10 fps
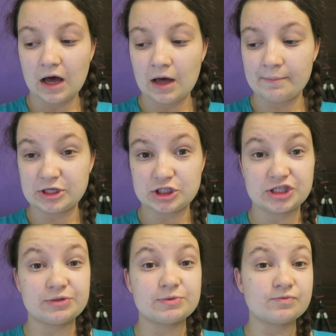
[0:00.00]
And
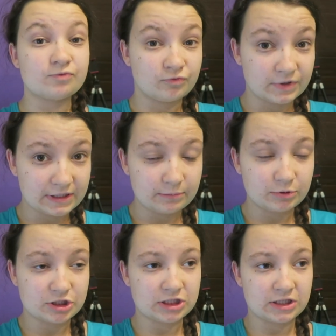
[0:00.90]
she was really
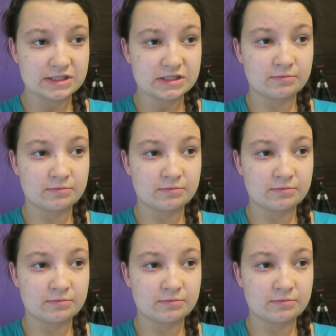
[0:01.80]
pushing us,